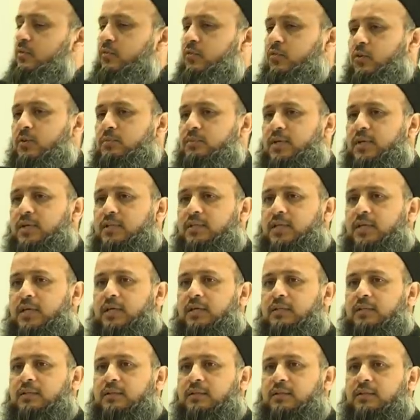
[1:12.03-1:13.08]
from their
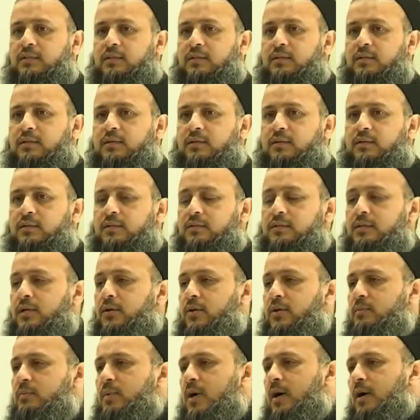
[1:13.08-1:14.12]
deen. Their
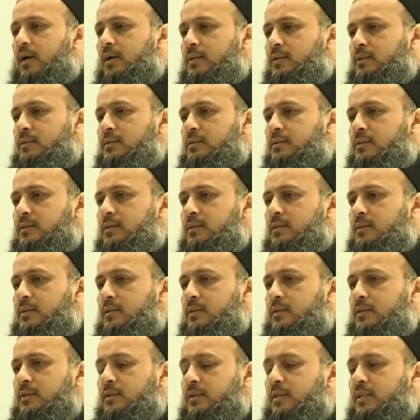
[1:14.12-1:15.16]
iman
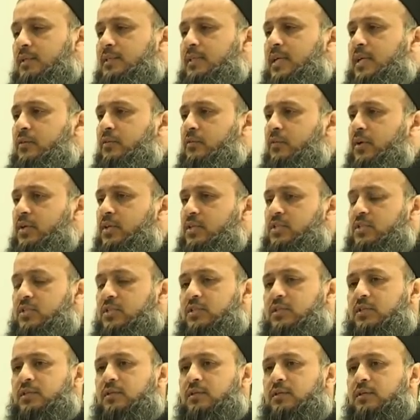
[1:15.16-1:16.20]
is at
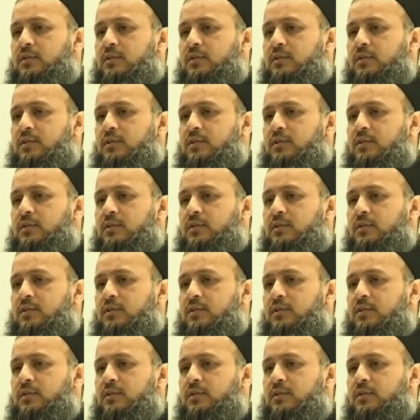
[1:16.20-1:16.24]
risk.